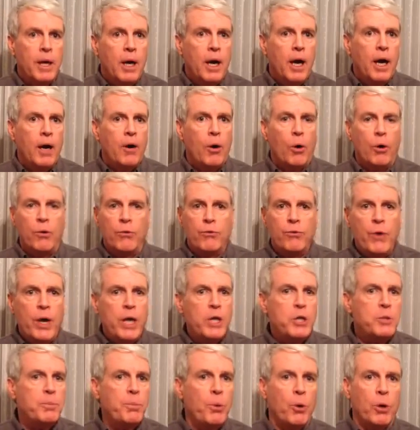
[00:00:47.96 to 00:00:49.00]
uh, on
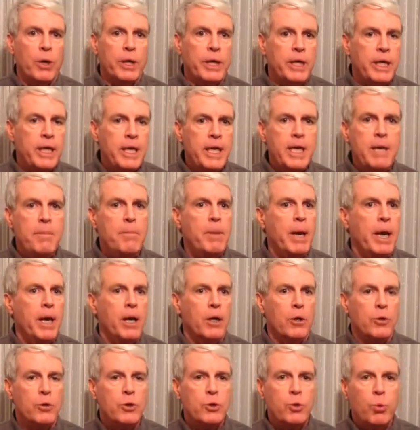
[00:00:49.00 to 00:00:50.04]
Facebook,
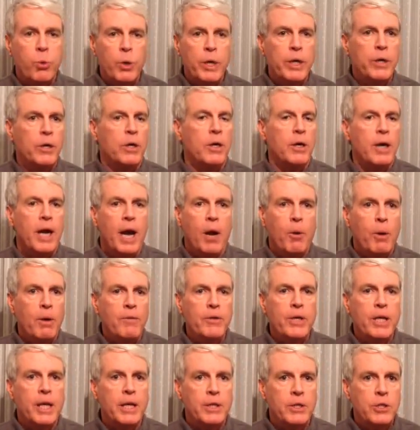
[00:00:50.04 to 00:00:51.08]
email, Twitter, however
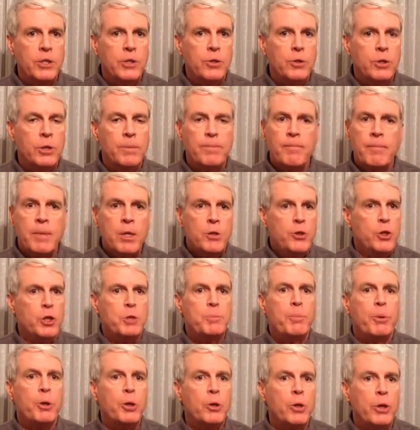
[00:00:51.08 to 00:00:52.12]
you like to use it. Just
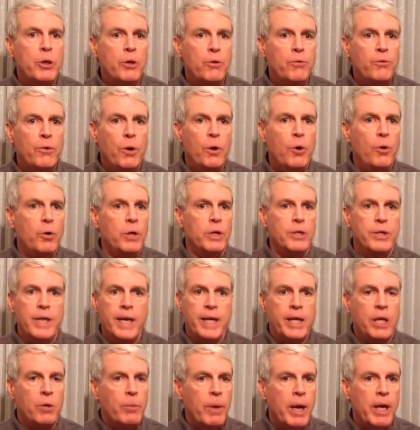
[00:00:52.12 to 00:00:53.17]
put it on your phone and take
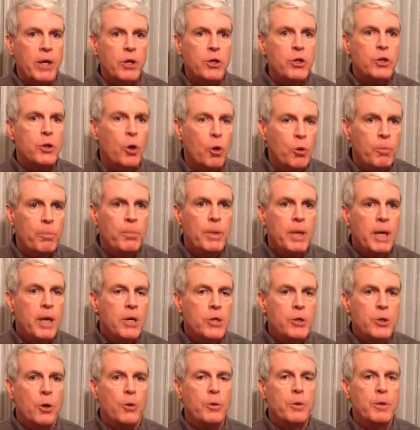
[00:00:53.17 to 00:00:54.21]
it around and show,
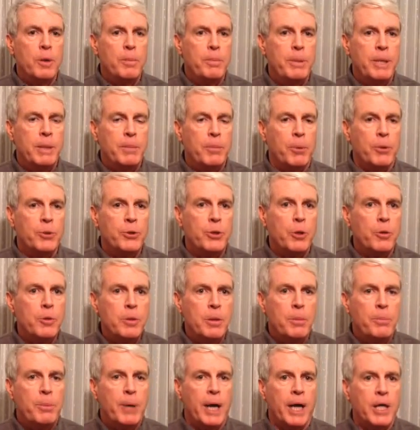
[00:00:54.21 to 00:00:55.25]
show them to people, show them the
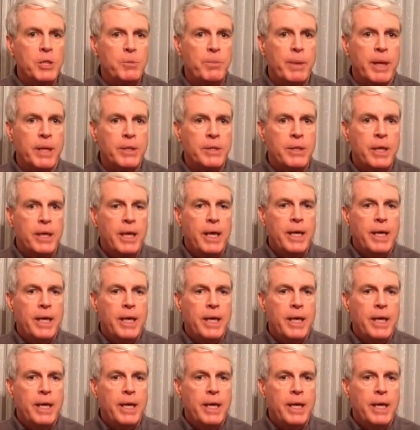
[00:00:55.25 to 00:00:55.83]
prospects.